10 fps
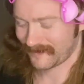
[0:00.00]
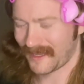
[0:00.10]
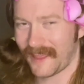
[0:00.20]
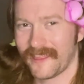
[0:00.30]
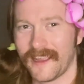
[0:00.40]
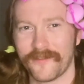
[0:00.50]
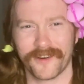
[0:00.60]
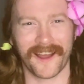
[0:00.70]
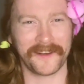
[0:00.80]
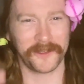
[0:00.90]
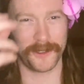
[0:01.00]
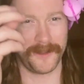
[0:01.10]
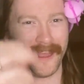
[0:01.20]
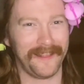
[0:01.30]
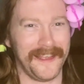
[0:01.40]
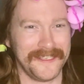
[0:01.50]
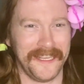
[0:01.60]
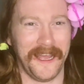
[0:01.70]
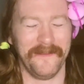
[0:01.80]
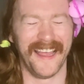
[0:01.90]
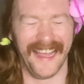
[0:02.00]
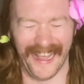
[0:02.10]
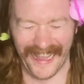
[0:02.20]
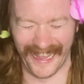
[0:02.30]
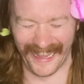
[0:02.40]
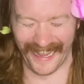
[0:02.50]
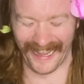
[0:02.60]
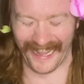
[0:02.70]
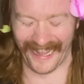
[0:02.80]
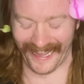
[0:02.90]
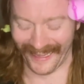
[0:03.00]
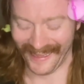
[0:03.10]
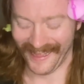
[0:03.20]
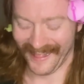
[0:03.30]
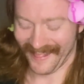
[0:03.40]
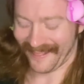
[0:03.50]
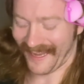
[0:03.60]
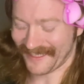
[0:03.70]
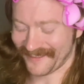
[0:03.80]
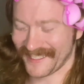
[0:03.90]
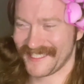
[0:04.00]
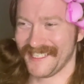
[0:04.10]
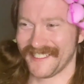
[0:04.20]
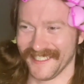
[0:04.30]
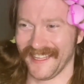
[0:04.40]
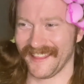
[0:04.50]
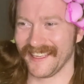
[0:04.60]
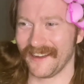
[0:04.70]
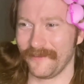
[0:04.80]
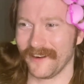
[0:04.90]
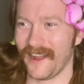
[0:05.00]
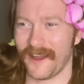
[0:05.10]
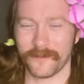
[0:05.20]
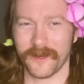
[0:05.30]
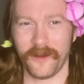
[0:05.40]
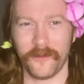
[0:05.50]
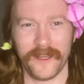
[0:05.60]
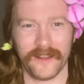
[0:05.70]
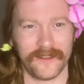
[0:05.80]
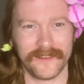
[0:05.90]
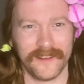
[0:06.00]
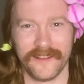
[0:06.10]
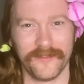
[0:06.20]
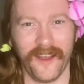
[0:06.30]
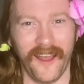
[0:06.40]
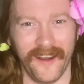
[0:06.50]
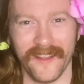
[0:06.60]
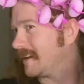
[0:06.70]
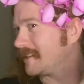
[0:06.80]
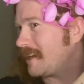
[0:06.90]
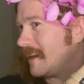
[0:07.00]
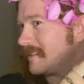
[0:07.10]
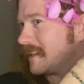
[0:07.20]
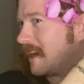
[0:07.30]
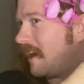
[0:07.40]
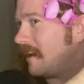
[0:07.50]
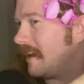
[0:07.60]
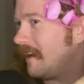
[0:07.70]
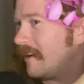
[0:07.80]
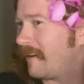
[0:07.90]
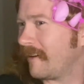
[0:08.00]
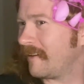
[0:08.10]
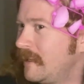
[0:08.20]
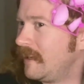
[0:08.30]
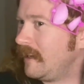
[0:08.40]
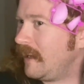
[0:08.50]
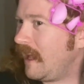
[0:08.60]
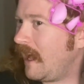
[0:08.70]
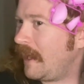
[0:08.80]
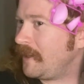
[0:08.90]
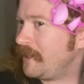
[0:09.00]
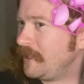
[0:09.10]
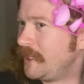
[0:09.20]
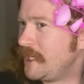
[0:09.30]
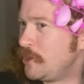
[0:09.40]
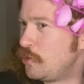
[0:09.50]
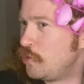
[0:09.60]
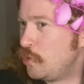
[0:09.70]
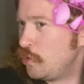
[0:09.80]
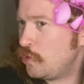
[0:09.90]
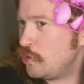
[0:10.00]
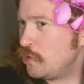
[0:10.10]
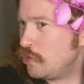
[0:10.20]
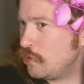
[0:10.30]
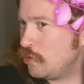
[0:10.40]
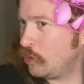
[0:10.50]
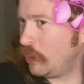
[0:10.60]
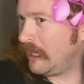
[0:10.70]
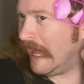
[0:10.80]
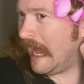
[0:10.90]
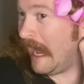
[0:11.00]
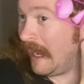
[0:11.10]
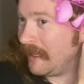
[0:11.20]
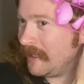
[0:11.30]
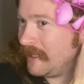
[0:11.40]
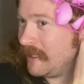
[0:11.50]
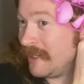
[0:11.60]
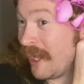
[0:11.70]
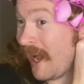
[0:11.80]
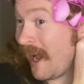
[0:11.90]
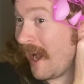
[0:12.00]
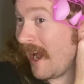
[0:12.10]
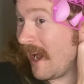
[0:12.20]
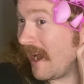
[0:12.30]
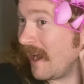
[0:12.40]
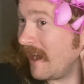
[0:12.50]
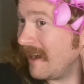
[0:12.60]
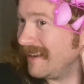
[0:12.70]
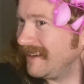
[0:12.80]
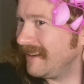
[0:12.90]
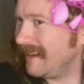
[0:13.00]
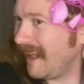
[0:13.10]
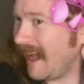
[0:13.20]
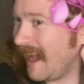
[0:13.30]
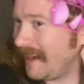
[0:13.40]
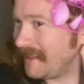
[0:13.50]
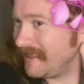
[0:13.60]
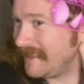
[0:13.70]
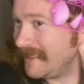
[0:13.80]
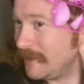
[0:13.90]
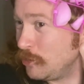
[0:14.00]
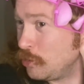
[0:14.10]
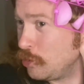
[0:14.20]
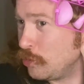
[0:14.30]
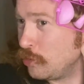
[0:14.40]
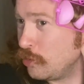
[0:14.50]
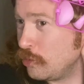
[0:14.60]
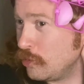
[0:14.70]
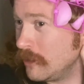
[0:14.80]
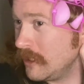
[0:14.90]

I think I forgot to do that last time. That transition, I think I forgot. But oh well, it's fine. Shout out to Conair. La-da-dee-doo, la-da-dee-da. La-da-dee-doo,